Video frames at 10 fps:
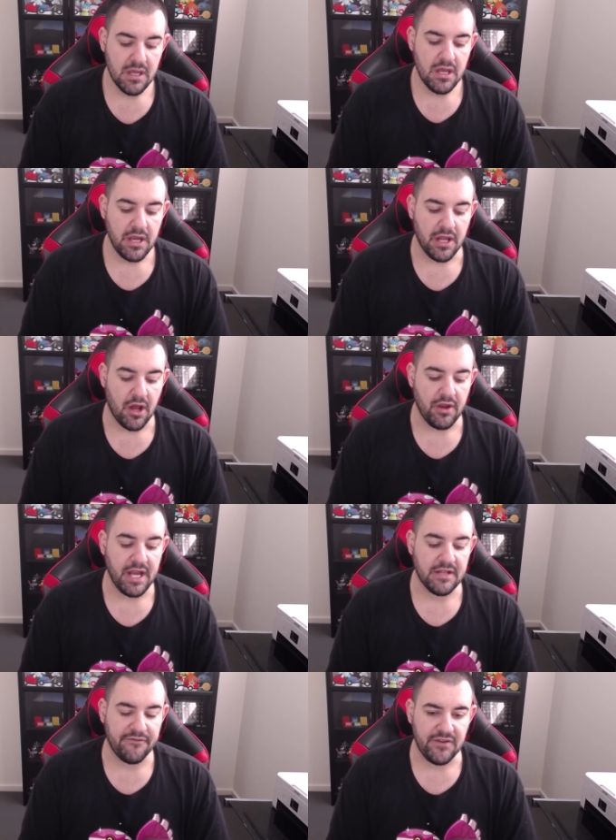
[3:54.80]
you know, in
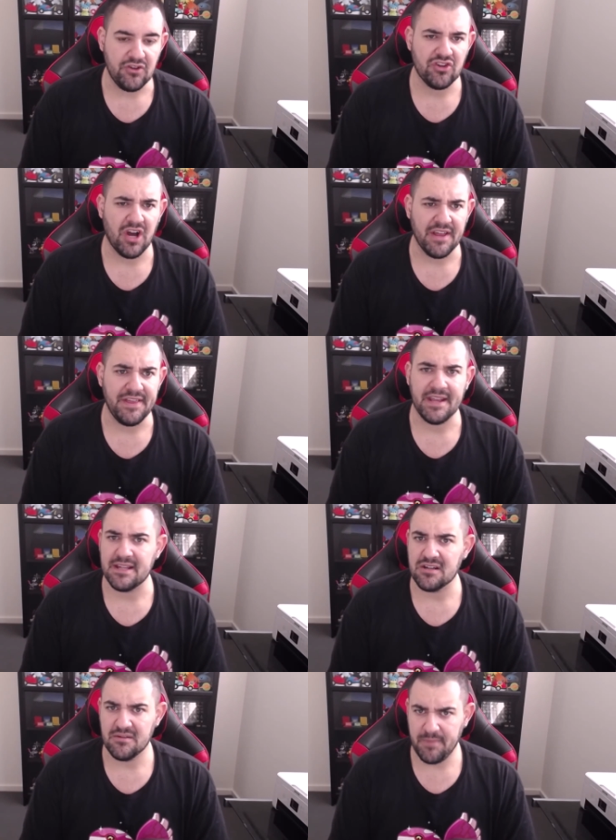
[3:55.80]
the future, I think it's
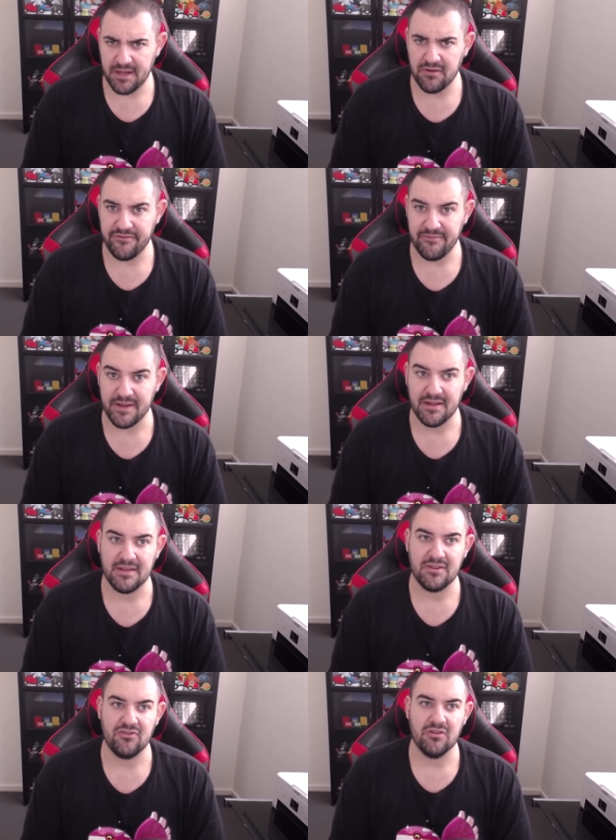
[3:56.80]
going to be good for me that
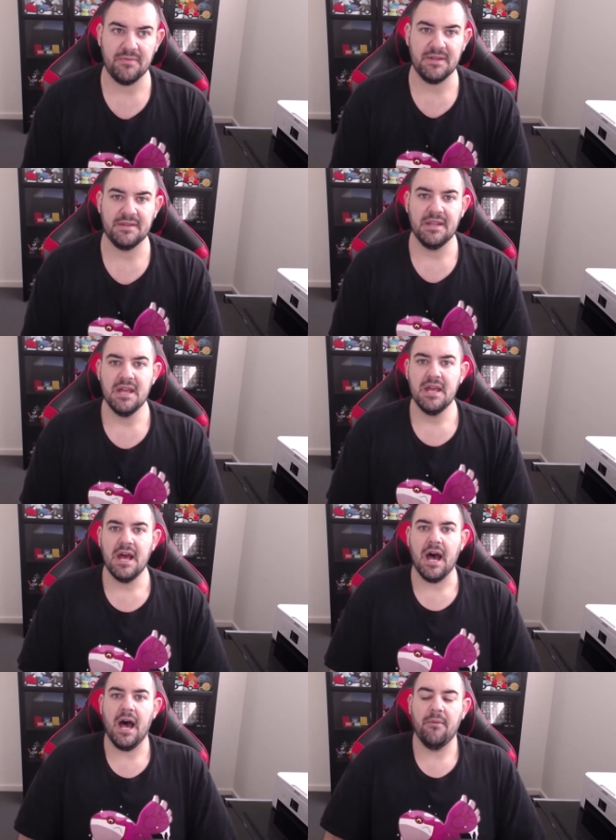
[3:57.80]
this job is
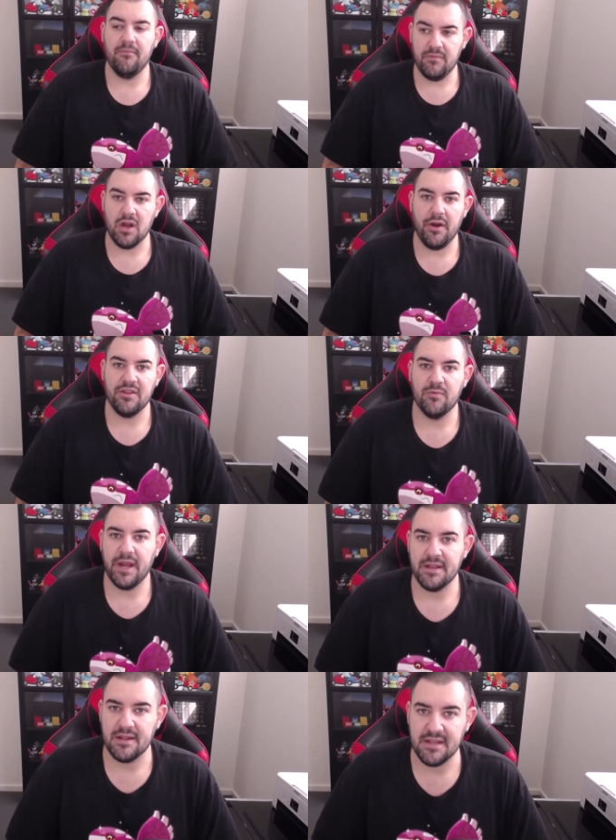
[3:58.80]
um, going the way
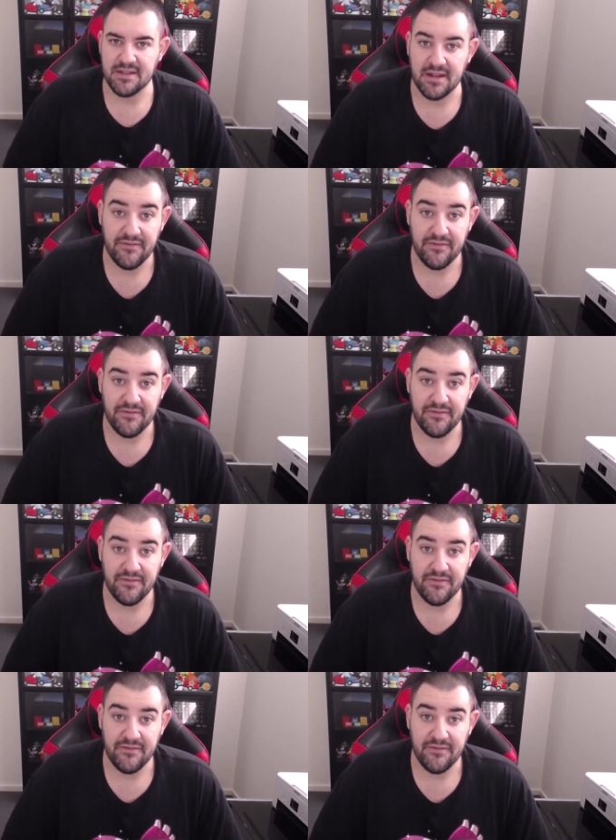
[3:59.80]
that it is. And if it